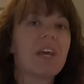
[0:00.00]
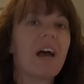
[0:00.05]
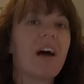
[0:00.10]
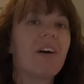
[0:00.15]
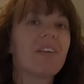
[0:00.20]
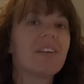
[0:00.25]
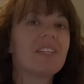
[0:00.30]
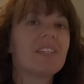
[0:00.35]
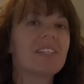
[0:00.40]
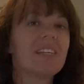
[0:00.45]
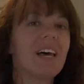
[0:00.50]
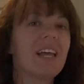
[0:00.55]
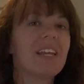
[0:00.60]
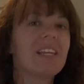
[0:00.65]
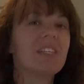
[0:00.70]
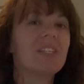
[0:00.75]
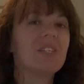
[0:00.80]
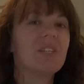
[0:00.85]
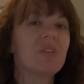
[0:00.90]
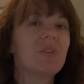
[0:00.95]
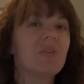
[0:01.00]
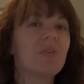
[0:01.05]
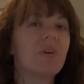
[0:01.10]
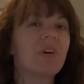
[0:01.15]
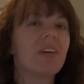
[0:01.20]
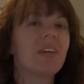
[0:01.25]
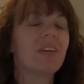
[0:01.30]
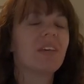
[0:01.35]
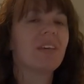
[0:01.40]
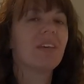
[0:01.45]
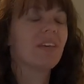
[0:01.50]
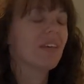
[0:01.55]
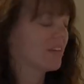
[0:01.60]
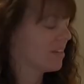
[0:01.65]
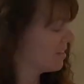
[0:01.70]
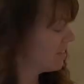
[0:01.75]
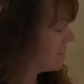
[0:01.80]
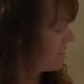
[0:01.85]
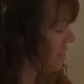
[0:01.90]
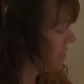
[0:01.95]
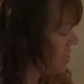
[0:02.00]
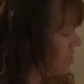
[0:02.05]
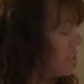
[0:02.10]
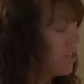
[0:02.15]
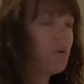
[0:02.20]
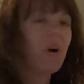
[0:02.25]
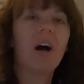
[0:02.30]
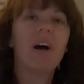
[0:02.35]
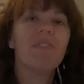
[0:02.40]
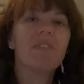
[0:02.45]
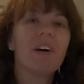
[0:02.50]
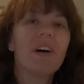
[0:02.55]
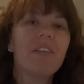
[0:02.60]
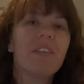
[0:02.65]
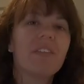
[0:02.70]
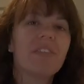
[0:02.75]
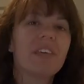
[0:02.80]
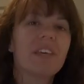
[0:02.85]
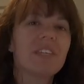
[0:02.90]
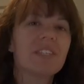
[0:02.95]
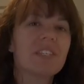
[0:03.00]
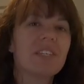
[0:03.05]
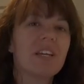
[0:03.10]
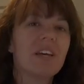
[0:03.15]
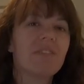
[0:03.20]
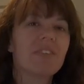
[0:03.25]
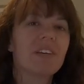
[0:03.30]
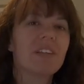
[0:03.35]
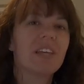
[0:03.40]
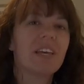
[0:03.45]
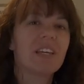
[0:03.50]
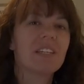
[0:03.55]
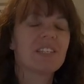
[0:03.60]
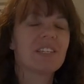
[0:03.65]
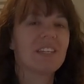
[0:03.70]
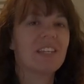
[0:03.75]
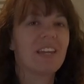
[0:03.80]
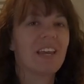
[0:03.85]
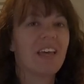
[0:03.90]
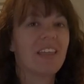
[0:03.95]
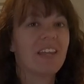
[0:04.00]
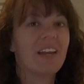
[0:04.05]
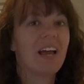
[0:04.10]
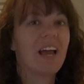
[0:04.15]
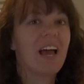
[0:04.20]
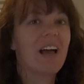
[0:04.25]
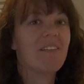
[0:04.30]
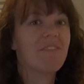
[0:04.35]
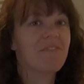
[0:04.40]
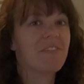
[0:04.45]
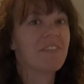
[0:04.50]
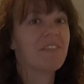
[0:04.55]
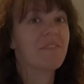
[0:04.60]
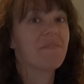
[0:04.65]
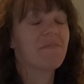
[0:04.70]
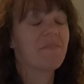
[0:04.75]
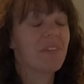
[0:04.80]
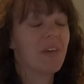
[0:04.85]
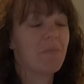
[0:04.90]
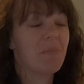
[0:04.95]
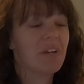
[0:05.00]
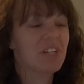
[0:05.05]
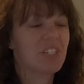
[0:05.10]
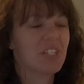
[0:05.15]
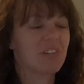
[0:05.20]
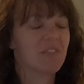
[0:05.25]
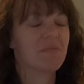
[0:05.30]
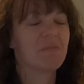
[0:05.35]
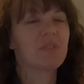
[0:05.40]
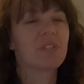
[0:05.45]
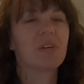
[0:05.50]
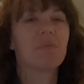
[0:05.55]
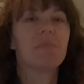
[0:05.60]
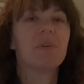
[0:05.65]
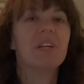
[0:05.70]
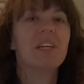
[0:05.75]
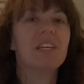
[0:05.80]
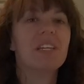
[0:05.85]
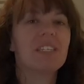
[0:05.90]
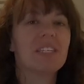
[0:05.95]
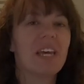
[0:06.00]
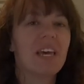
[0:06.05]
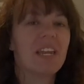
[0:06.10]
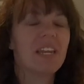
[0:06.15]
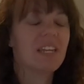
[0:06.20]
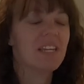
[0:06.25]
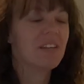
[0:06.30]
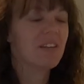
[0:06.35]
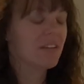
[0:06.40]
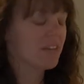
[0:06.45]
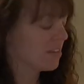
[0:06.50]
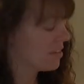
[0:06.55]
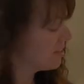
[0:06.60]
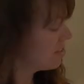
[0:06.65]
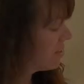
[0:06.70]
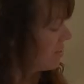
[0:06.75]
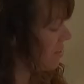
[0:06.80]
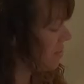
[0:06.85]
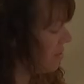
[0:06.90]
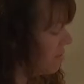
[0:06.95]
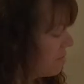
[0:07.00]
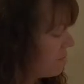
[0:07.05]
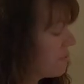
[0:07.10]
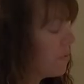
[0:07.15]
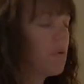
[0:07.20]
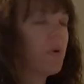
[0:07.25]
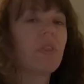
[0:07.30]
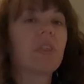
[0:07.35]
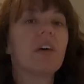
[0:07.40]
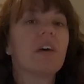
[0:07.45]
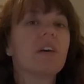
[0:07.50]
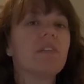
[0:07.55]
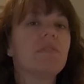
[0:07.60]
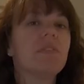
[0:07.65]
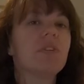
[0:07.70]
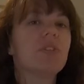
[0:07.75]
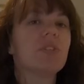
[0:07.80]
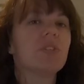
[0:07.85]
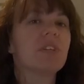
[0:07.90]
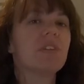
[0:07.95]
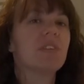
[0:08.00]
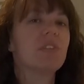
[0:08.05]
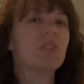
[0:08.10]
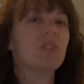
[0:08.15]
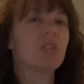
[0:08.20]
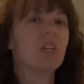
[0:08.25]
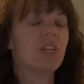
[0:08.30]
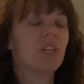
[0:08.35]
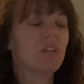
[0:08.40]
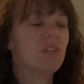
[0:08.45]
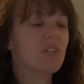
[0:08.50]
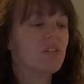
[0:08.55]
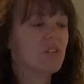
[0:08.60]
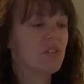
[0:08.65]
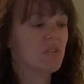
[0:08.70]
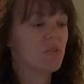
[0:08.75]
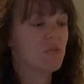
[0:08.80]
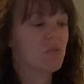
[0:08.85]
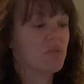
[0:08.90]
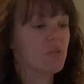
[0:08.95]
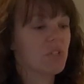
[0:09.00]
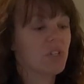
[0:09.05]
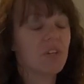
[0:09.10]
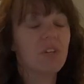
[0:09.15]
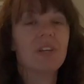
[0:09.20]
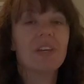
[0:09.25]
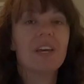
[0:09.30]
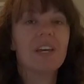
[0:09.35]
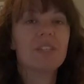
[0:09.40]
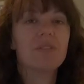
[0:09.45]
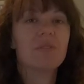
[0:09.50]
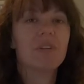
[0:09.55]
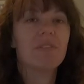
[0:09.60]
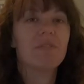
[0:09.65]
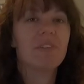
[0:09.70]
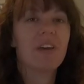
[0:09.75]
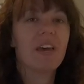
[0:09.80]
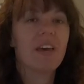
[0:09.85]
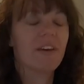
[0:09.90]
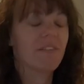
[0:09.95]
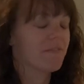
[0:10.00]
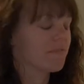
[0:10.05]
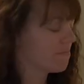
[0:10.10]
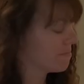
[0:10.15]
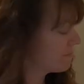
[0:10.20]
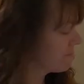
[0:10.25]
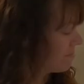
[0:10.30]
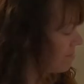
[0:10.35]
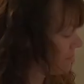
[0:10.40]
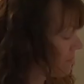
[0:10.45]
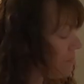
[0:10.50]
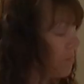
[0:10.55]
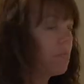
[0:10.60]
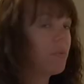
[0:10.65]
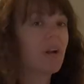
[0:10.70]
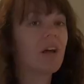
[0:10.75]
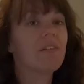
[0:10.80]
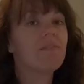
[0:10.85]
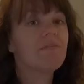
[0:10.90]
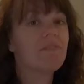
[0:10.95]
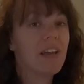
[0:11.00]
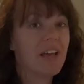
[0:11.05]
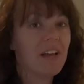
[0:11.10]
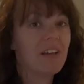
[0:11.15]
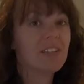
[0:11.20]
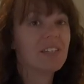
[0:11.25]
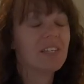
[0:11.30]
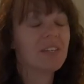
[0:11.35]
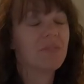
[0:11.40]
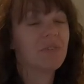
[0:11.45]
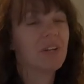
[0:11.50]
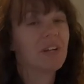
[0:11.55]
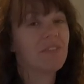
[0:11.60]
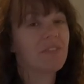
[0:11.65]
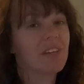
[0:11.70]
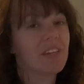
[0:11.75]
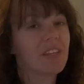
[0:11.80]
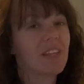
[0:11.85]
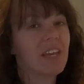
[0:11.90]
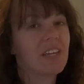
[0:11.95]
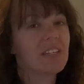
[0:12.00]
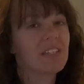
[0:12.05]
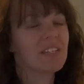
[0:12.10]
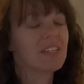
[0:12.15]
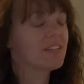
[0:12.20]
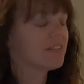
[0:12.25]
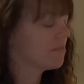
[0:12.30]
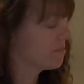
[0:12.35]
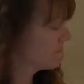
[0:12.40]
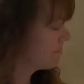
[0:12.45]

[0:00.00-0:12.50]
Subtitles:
now decided to show off all the things that I've collected now that I have a bunch of them. So I'm pretty excited for the future of this channel to show you guys what I've had, what I've found, and what I've collected.